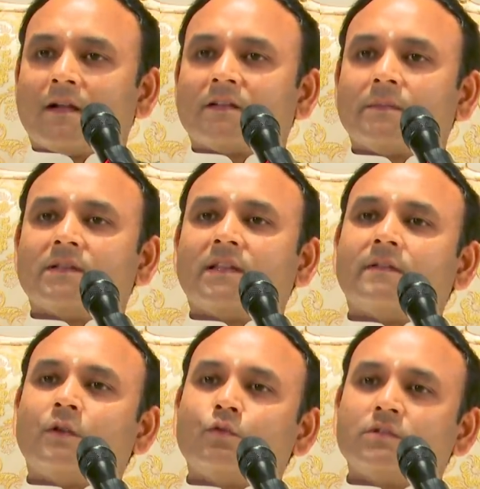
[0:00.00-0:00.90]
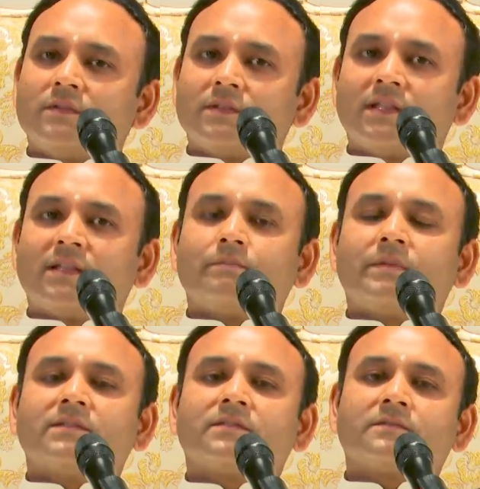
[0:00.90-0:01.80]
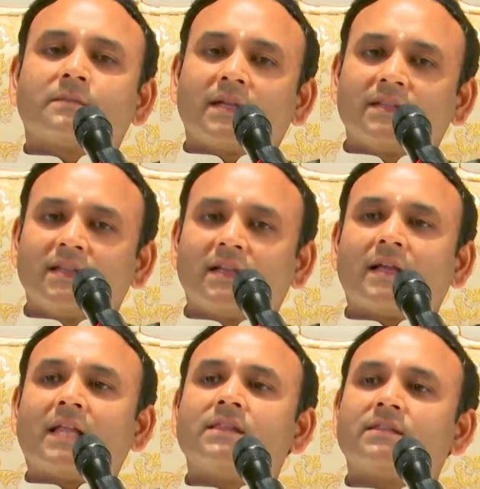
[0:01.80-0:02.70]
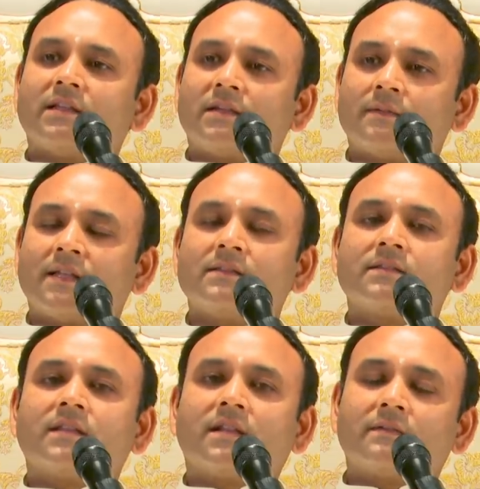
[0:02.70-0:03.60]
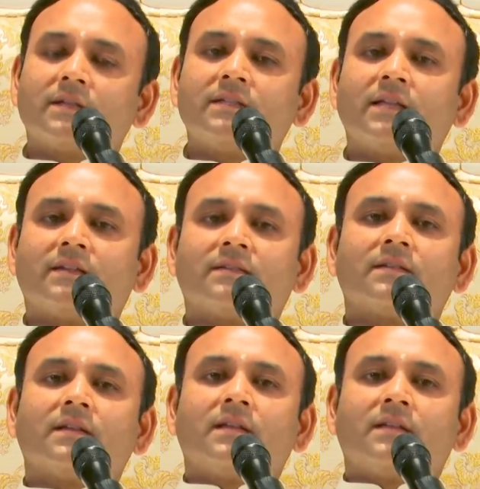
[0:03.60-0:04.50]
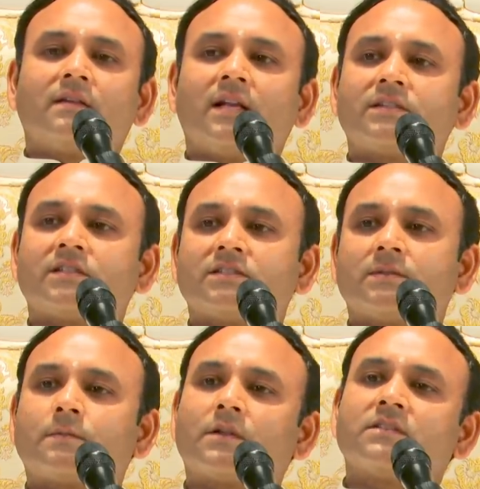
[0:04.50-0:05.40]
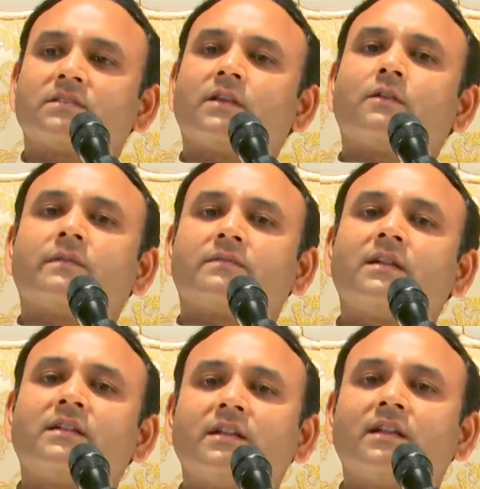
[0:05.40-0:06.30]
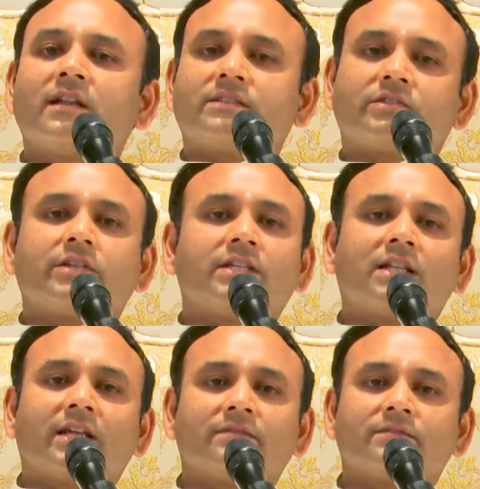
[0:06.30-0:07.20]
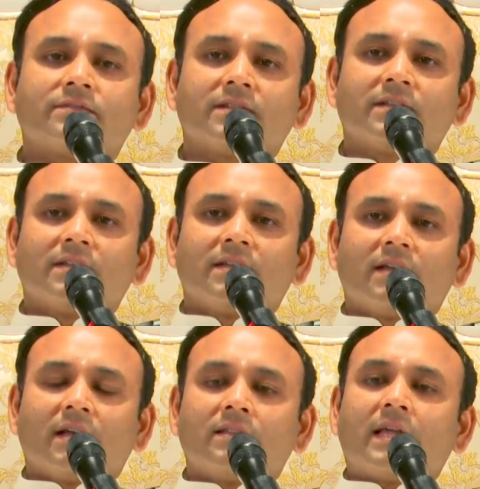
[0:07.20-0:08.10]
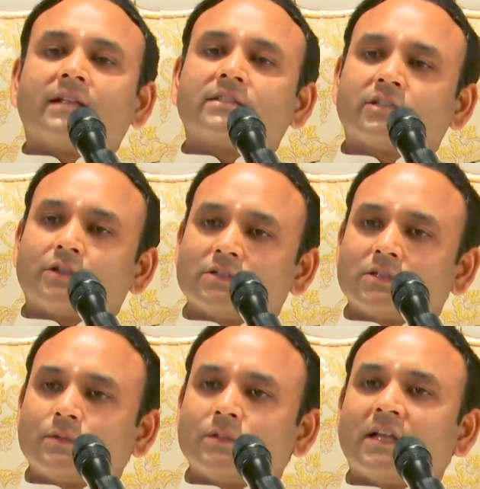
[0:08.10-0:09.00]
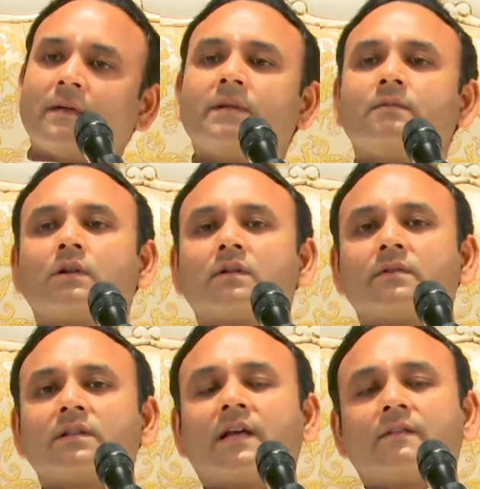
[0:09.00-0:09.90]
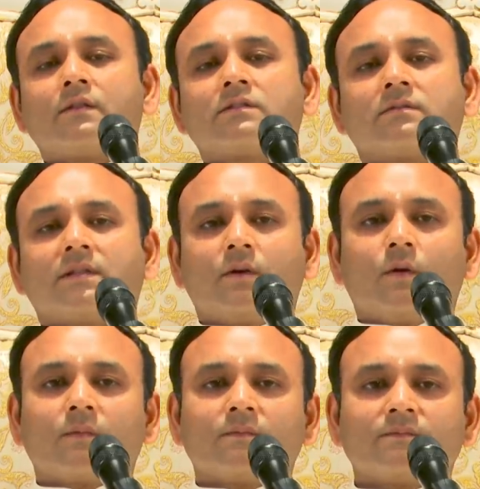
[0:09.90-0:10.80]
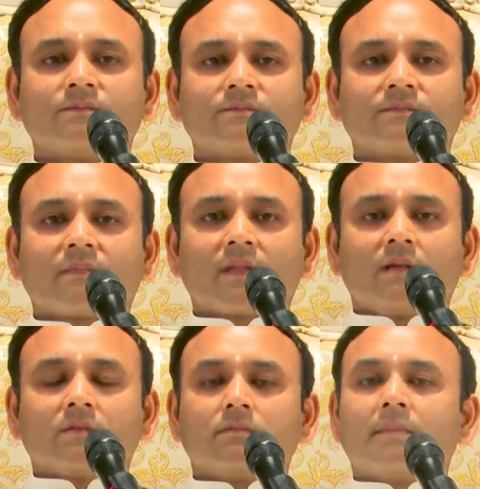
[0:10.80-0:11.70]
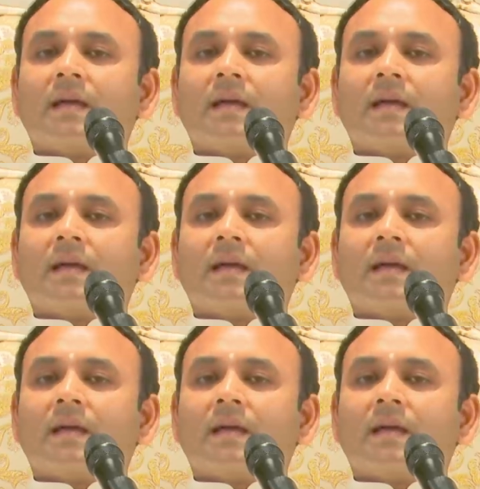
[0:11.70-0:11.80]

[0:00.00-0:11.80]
Ultimately, they will lose even their peace of mind, their health, their wealth, their everything, relationships for the sake of that little extra in life. And that extra also won't come, and whatever they have also will go. So